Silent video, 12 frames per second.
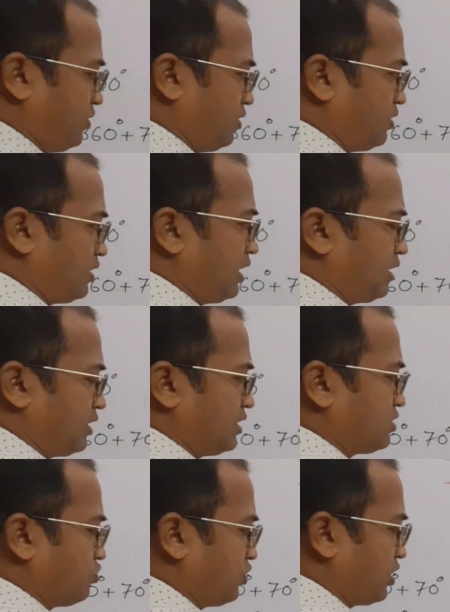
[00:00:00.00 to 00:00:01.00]
that
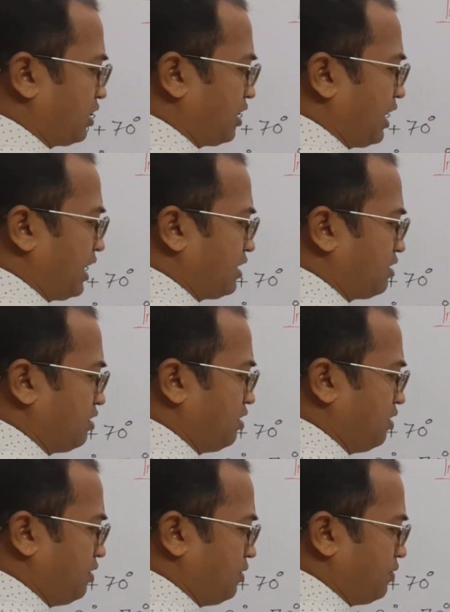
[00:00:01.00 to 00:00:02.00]
is we can write
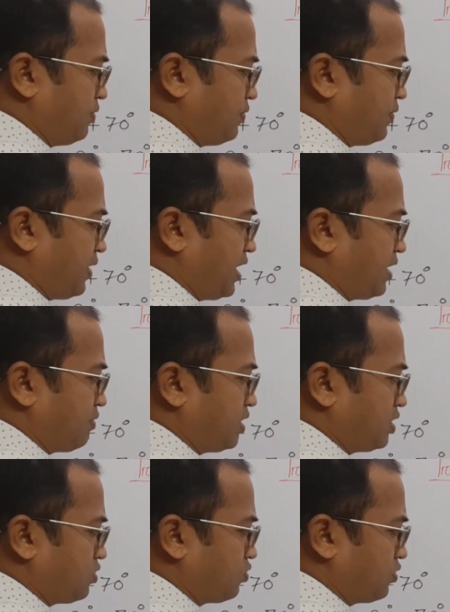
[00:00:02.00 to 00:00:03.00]
5
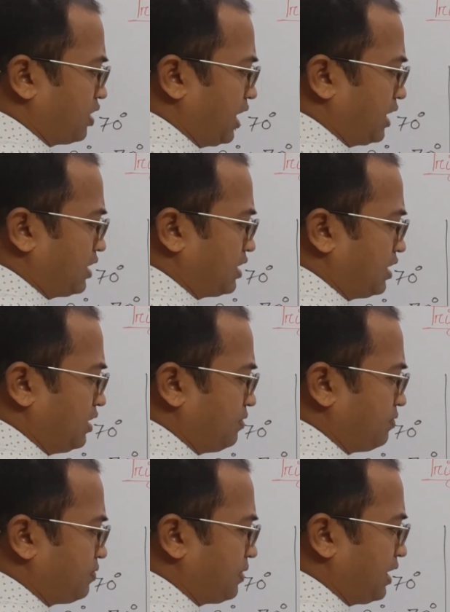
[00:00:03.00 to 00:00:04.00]
into 90
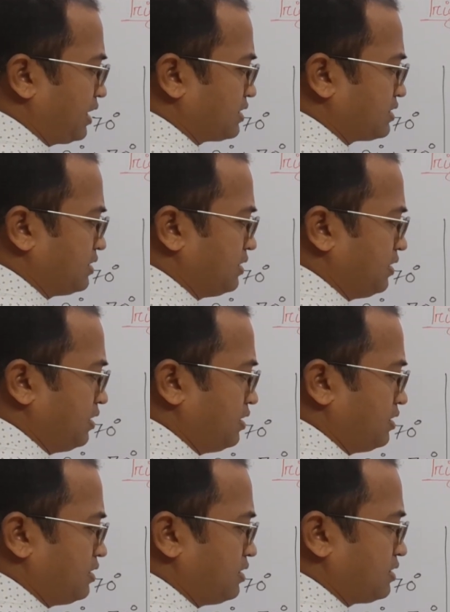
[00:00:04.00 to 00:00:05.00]
plus
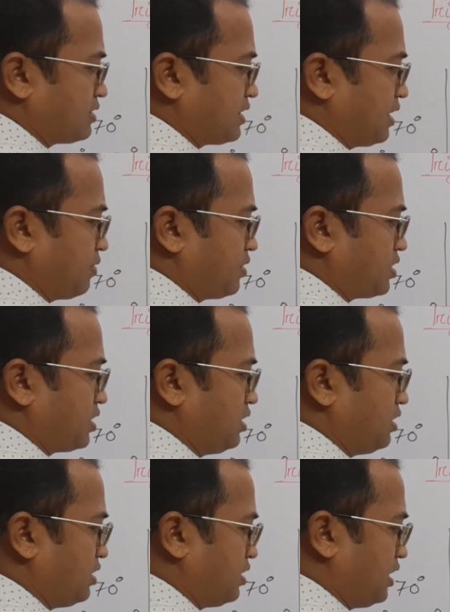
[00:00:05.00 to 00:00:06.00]

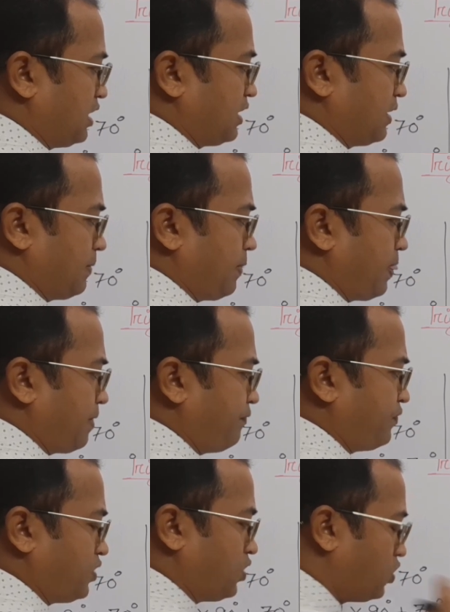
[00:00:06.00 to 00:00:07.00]
70 degree.
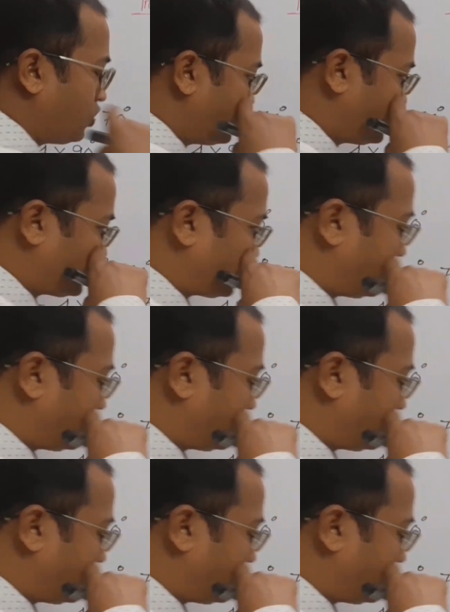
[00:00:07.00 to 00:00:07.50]
So